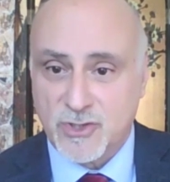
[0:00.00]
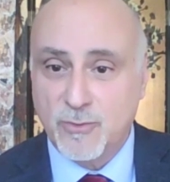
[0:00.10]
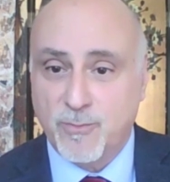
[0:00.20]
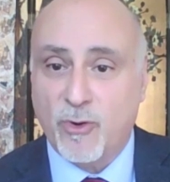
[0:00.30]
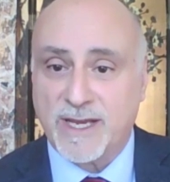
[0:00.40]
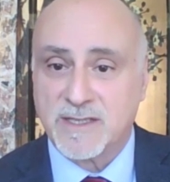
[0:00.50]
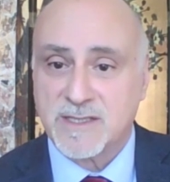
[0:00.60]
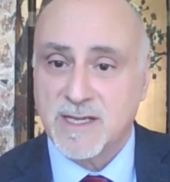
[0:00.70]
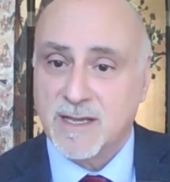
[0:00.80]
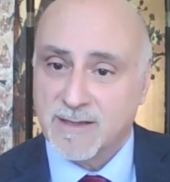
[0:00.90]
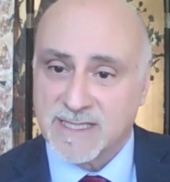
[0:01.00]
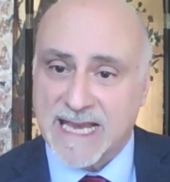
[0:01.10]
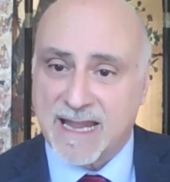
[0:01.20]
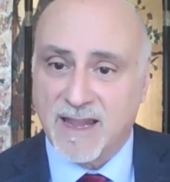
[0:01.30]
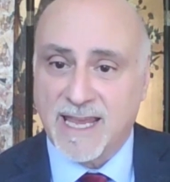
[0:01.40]
2 points, the
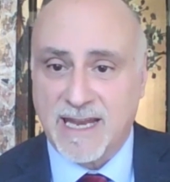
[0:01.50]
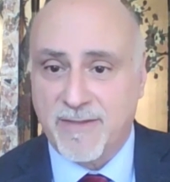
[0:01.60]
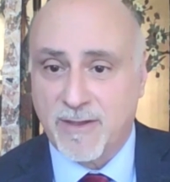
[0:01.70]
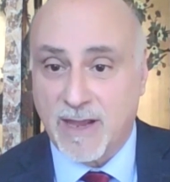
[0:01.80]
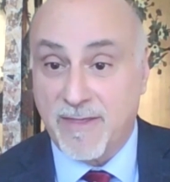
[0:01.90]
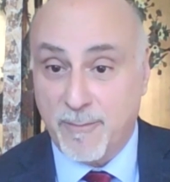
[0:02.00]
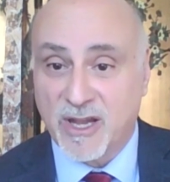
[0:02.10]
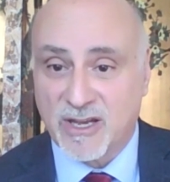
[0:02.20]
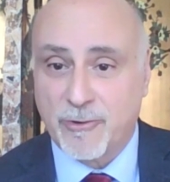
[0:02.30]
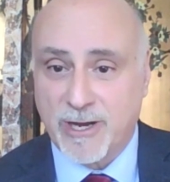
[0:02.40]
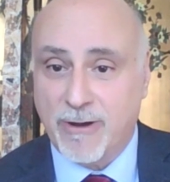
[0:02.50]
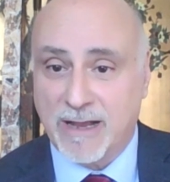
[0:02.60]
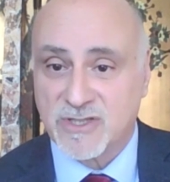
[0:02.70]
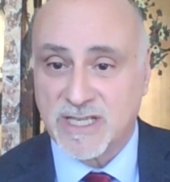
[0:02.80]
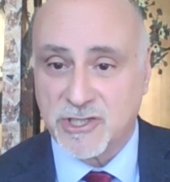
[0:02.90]
satellite and the military
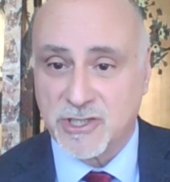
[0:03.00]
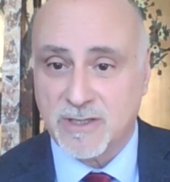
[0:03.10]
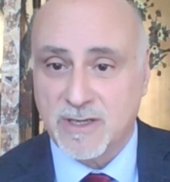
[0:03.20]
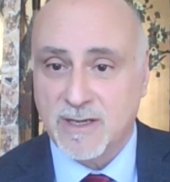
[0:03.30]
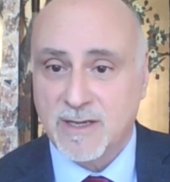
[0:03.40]
ground station,